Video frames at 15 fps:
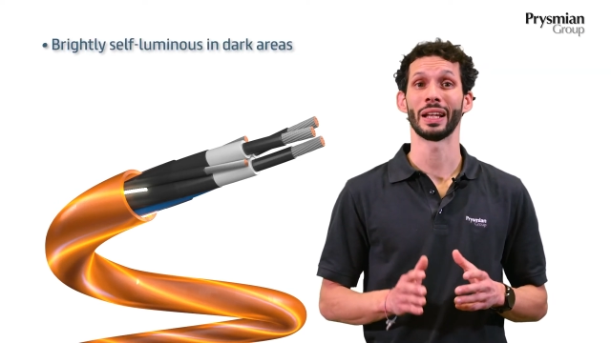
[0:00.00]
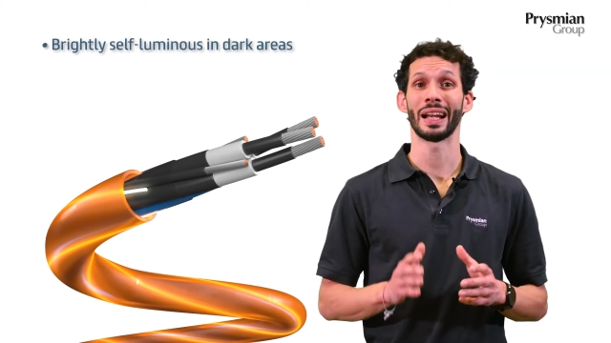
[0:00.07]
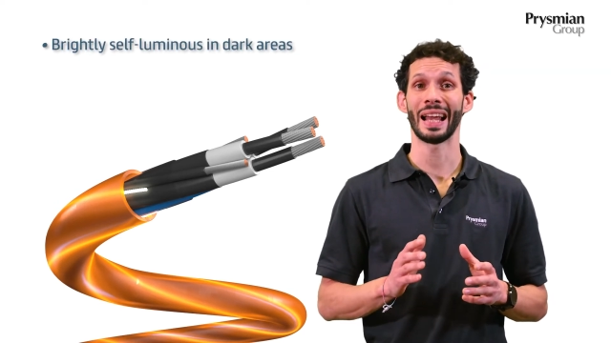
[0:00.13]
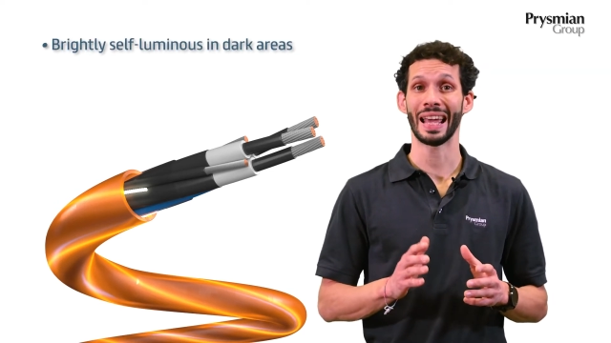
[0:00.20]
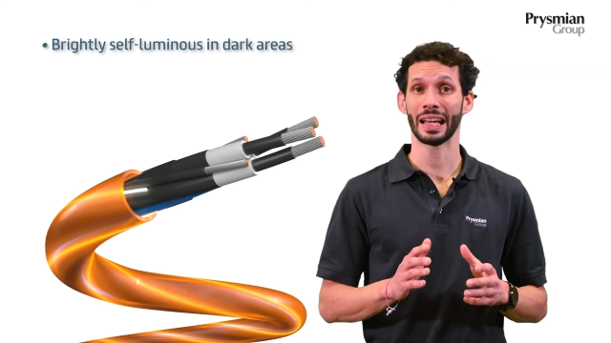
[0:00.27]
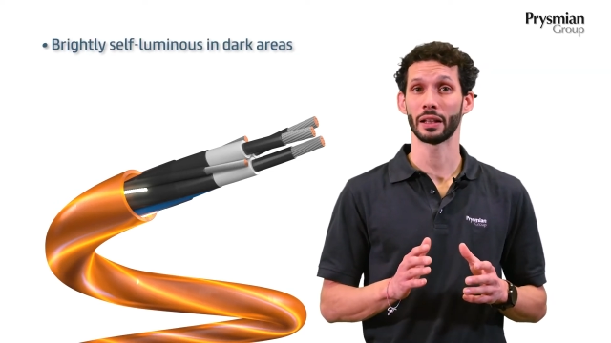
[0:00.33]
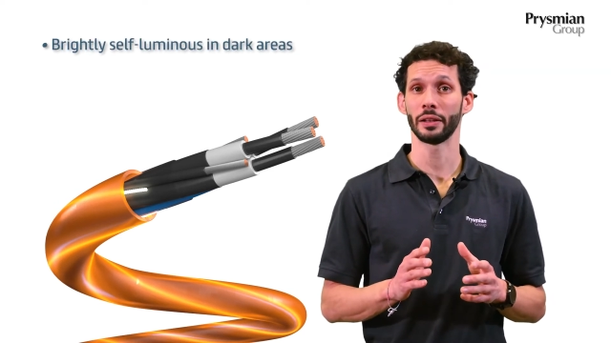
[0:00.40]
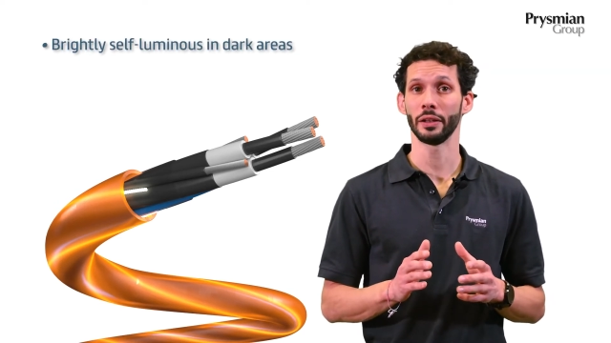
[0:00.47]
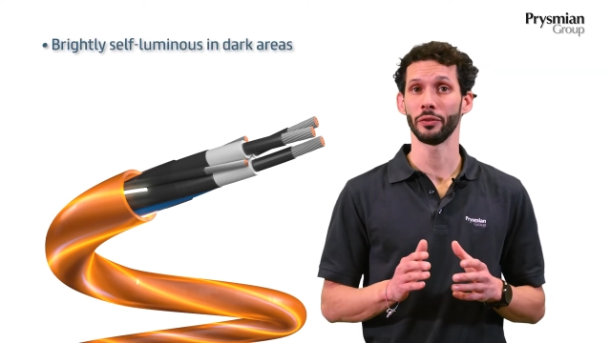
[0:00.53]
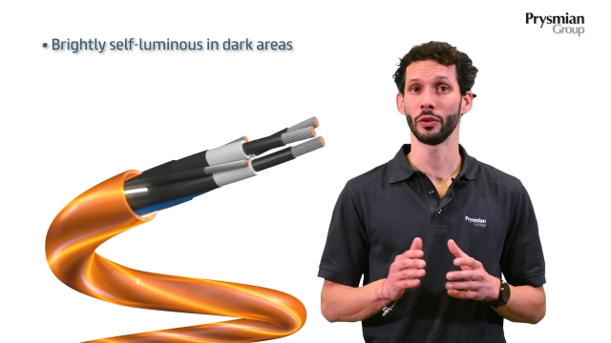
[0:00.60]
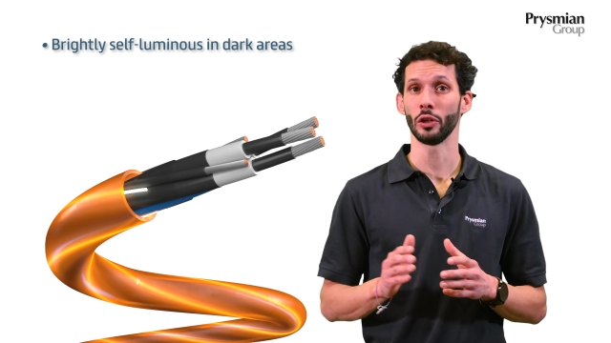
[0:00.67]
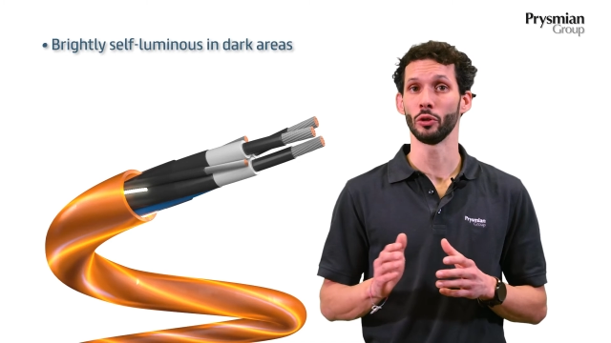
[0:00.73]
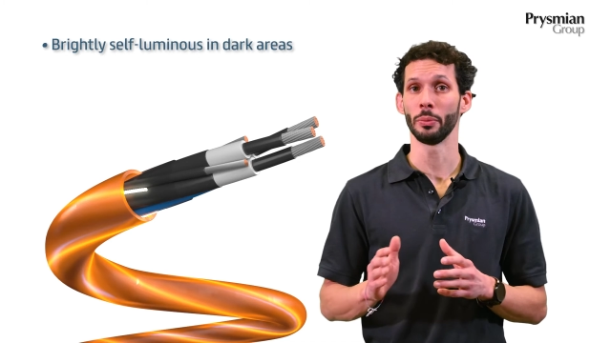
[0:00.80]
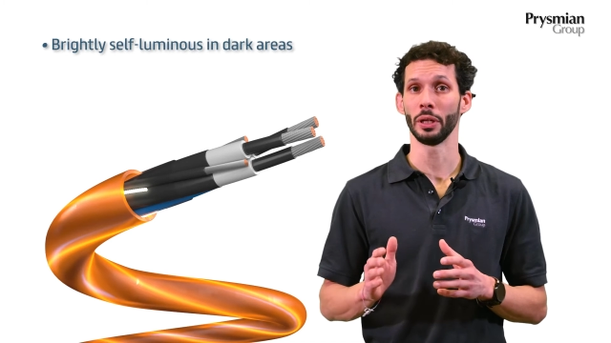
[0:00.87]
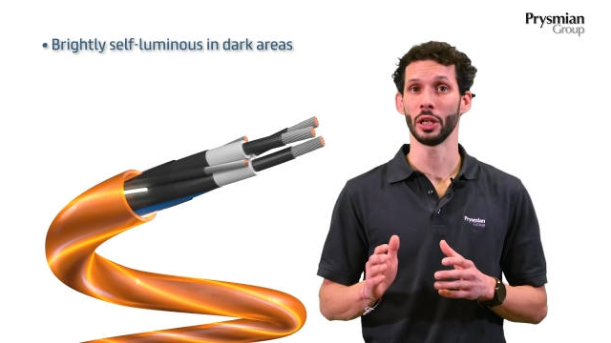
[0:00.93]
an active
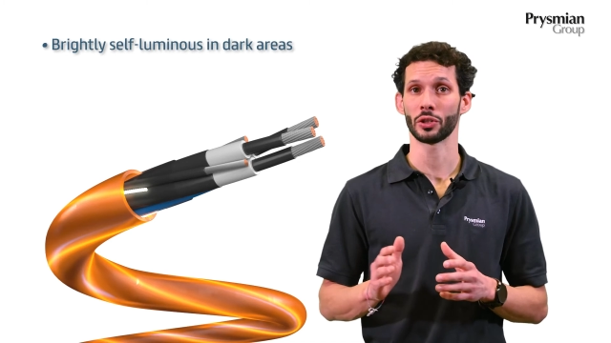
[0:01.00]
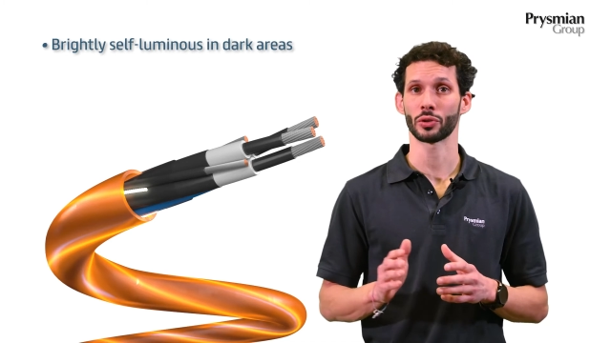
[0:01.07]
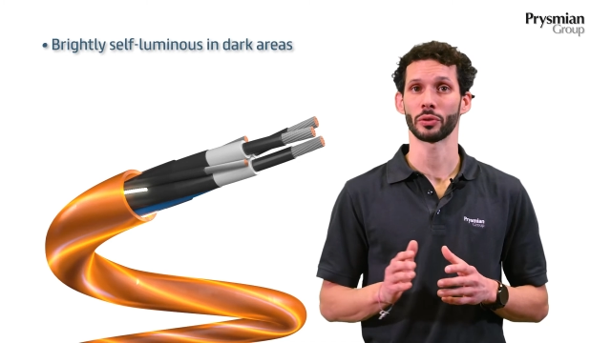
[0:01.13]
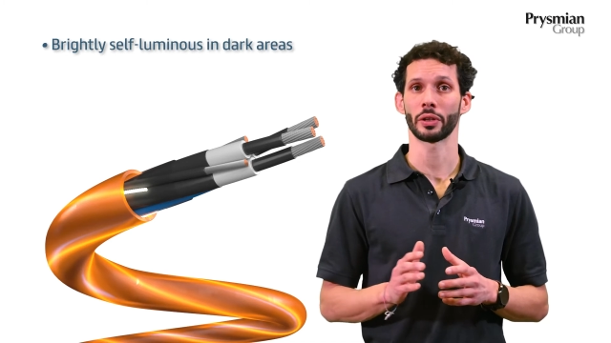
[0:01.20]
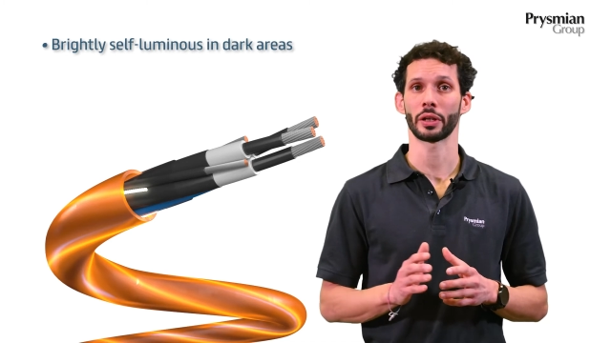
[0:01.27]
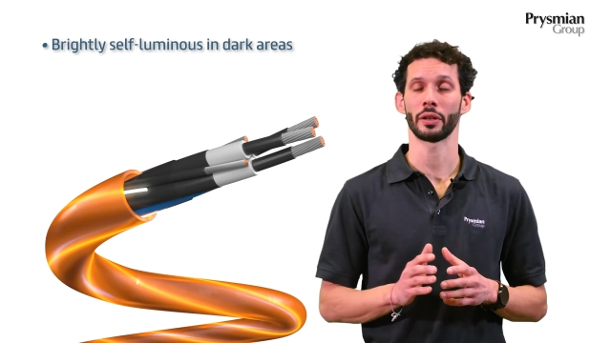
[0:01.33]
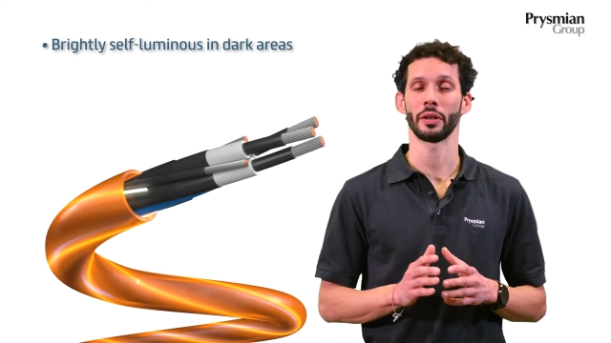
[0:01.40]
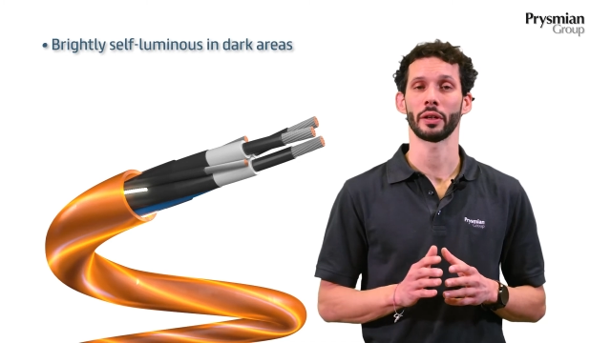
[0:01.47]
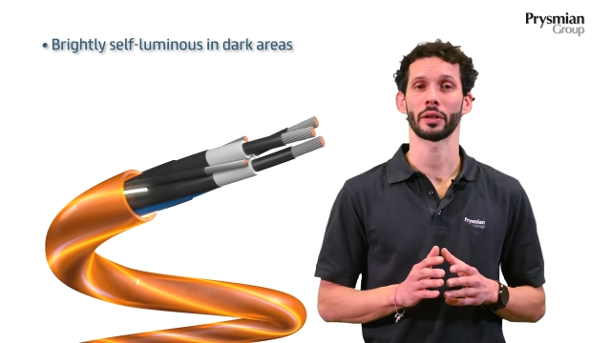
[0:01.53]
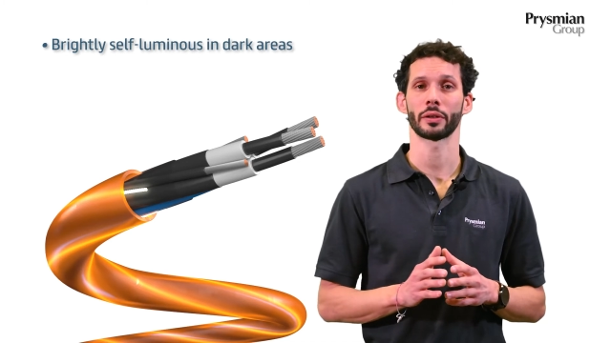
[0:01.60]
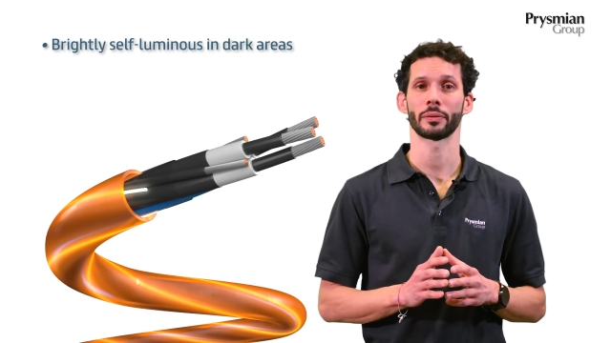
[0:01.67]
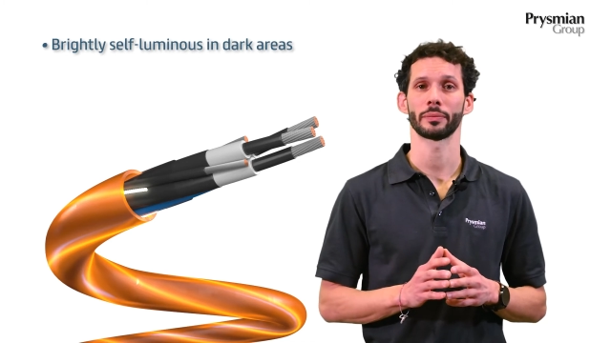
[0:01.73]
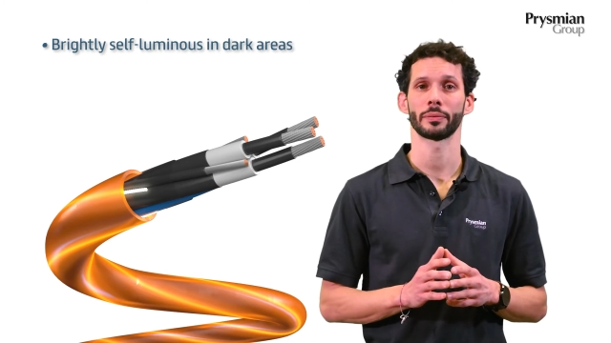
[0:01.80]
illumination technique.